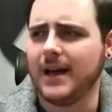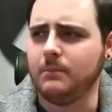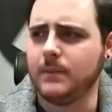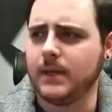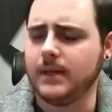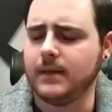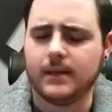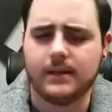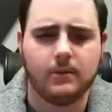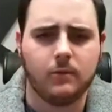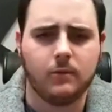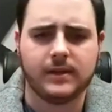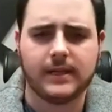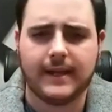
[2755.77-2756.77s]
And the
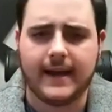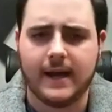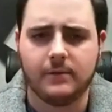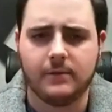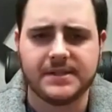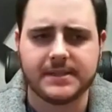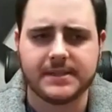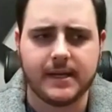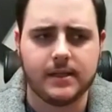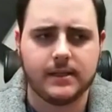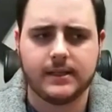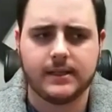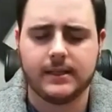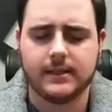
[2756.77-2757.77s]
one thing I would
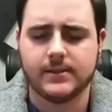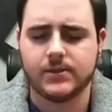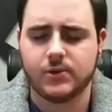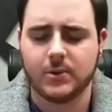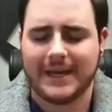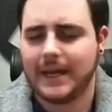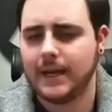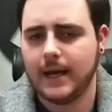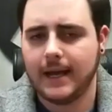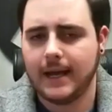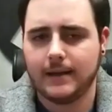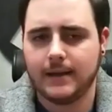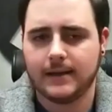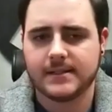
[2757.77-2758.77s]
say is you cannot
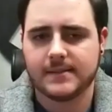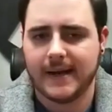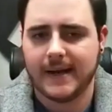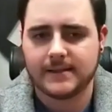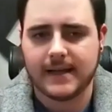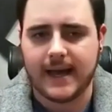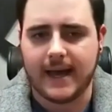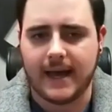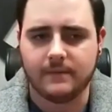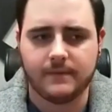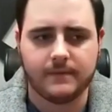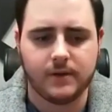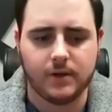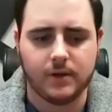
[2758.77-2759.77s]
expect to have,
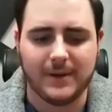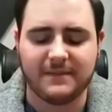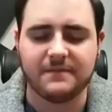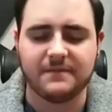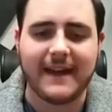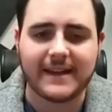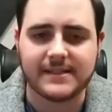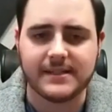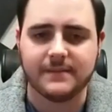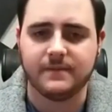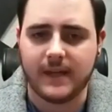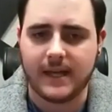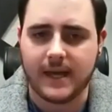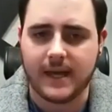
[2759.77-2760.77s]
an effective
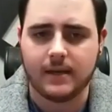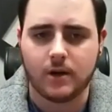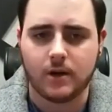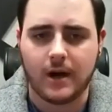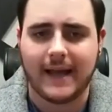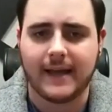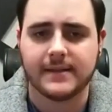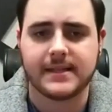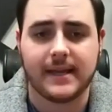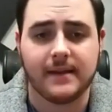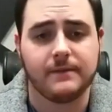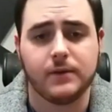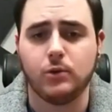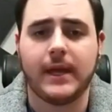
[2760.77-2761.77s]
VA or ISA
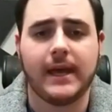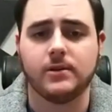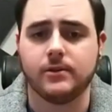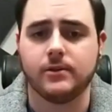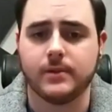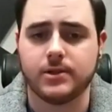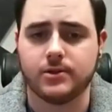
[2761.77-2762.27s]
if you can't do it